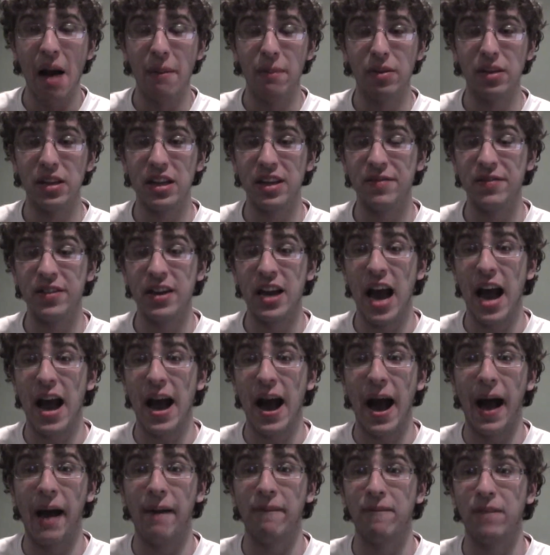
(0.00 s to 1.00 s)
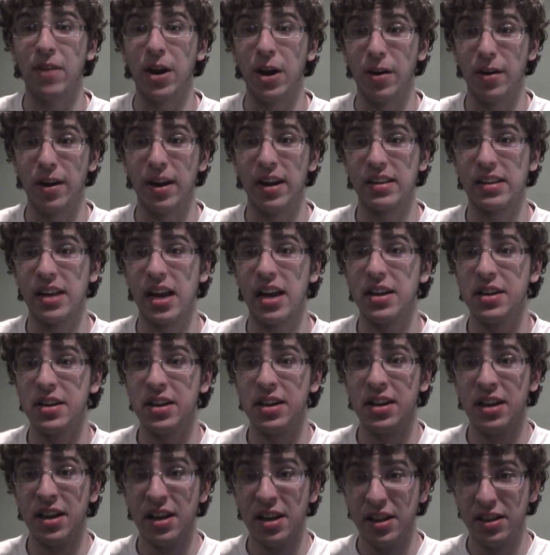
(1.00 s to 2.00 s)
Believe me, I, I'm very
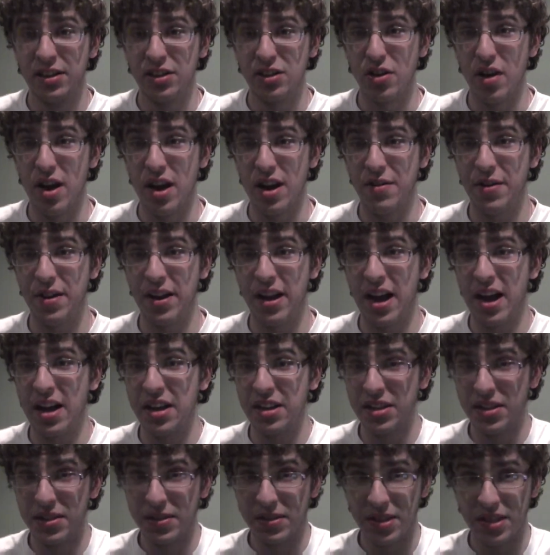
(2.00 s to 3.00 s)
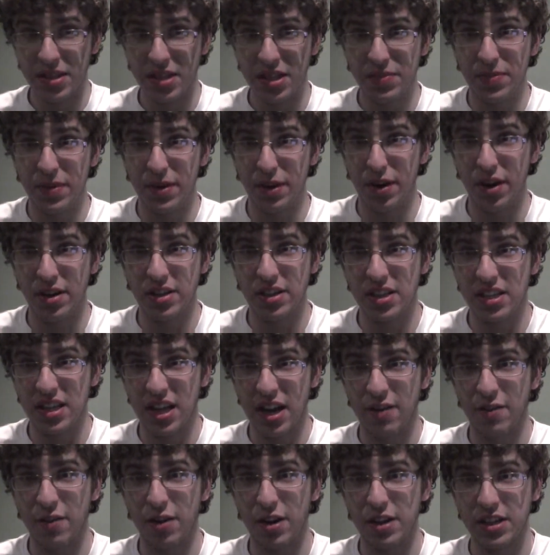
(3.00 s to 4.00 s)
excited. So anyway, guys, this has been Crazy
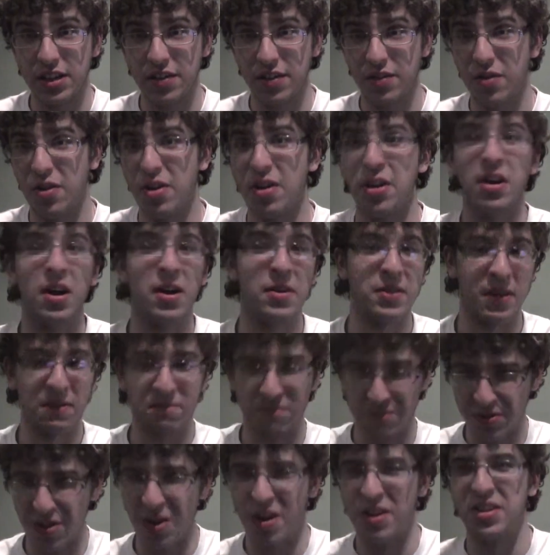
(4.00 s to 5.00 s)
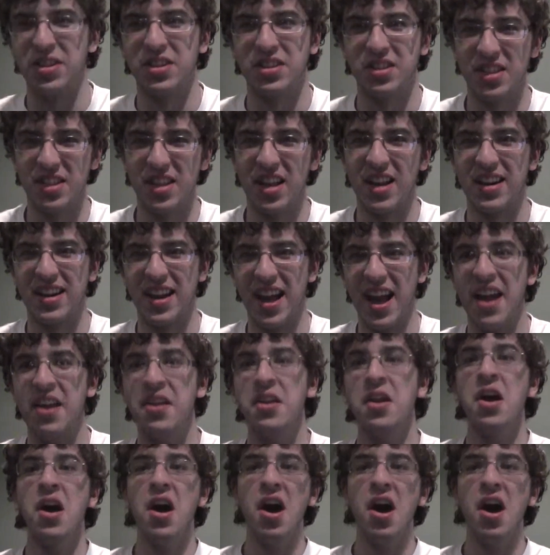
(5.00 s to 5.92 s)
Samurai. Anyone? I, am sorry, I just did that again.